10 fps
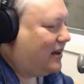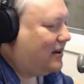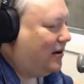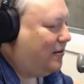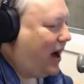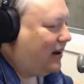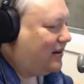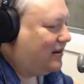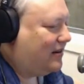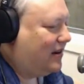
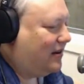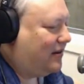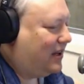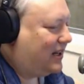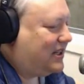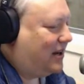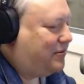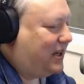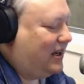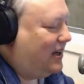about
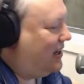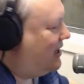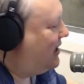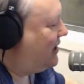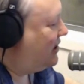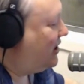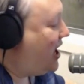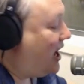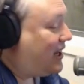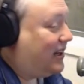except good
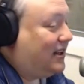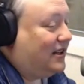luck.